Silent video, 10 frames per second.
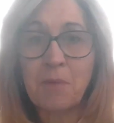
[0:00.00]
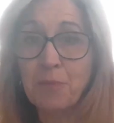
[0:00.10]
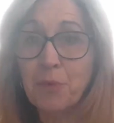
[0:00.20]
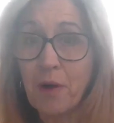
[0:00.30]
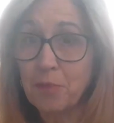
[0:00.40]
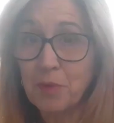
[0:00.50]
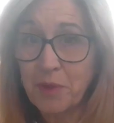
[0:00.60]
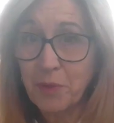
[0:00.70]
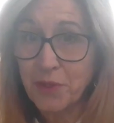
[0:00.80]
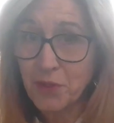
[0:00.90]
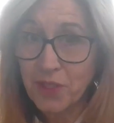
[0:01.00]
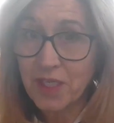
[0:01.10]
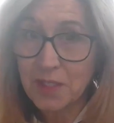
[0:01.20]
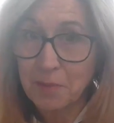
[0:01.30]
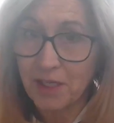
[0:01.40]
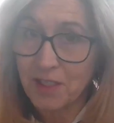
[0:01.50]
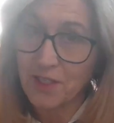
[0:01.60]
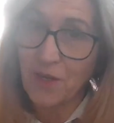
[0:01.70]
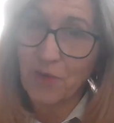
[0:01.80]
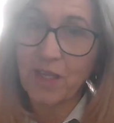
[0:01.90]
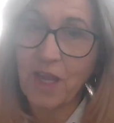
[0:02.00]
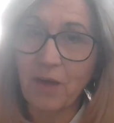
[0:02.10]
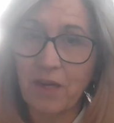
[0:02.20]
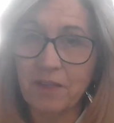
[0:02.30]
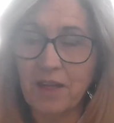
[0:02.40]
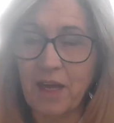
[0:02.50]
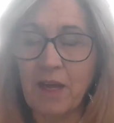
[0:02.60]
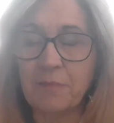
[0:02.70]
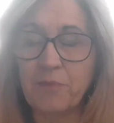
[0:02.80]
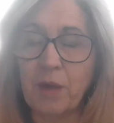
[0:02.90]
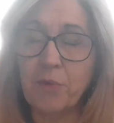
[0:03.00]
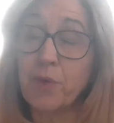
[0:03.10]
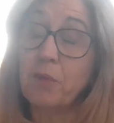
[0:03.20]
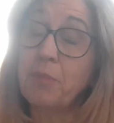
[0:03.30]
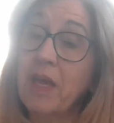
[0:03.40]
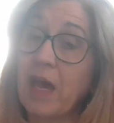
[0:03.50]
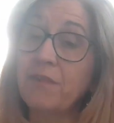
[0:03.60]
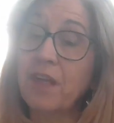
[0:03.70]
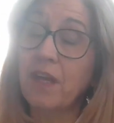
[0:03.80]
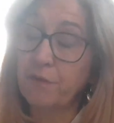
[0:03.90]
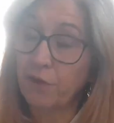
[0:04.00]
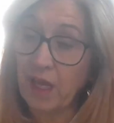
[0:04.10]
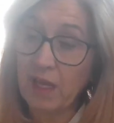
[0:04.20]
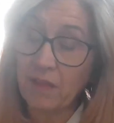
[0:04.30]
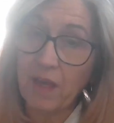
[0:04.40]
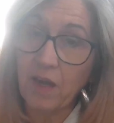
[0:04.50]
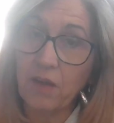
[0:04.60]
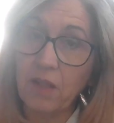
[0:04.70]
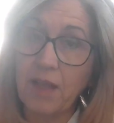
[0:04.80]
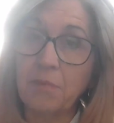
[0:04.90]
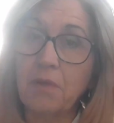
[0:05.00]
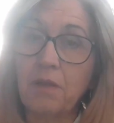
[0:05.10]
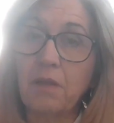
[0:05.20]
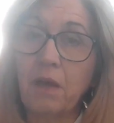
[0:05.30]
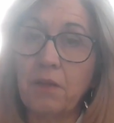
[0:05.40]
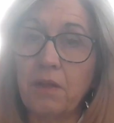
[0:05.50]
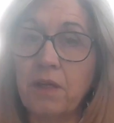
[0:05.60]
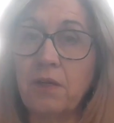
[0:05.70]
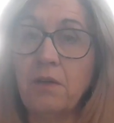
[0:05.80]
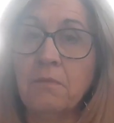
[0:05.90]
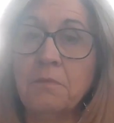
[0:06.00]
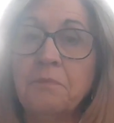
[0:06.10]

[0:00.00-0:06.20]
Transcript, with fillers: people probably wouldn't drink as much you know like i, I i'm i'm a real big advocate for getting that on a label on, on the liquor